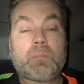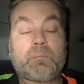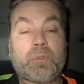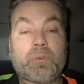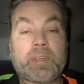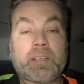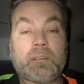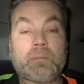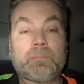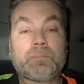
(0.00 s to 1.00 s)

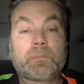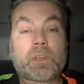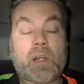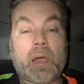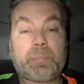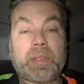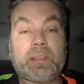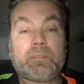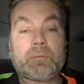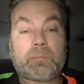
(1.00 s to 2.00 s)
bluegill,
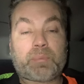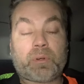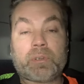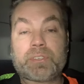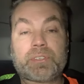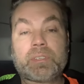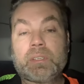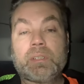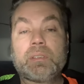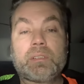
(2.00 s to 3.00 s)
crappie, perch,
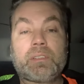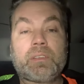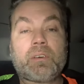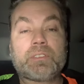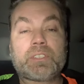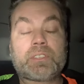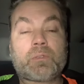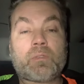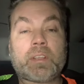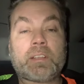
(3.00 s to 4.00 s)
just to
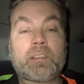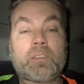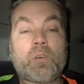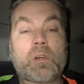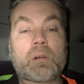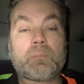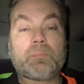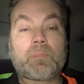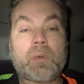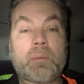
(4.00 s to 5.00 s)
run to the norm
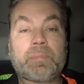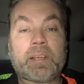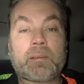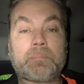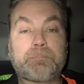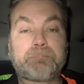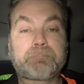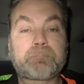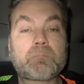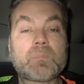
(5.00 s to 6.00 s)
up there.
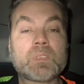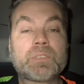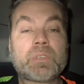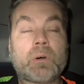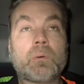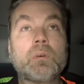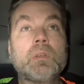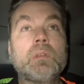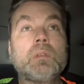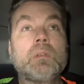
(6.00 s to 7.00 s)
So
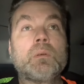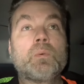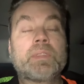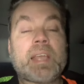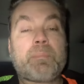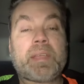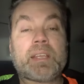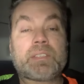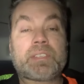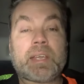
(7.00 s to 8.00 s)
with that
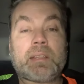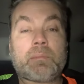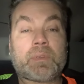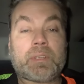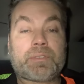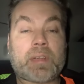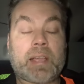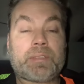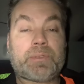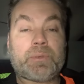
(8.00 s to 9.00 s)
being said, I'm going to
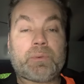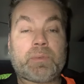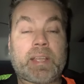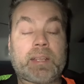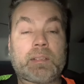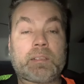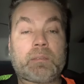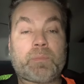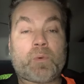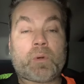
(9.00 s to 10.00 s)
try to get a
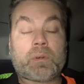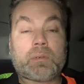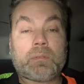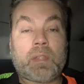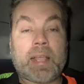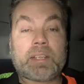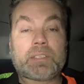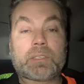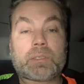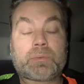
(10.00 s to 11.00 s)
little more likes
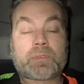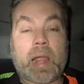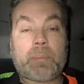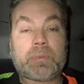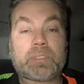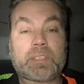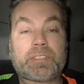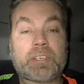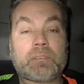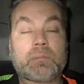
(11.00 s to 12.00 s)
and subscribers
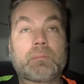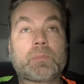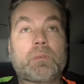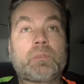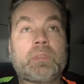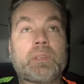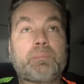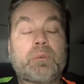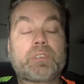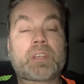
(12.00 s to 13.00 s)
this year. I'm going to really
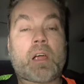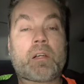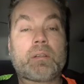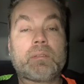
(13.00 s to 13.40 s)
push hard,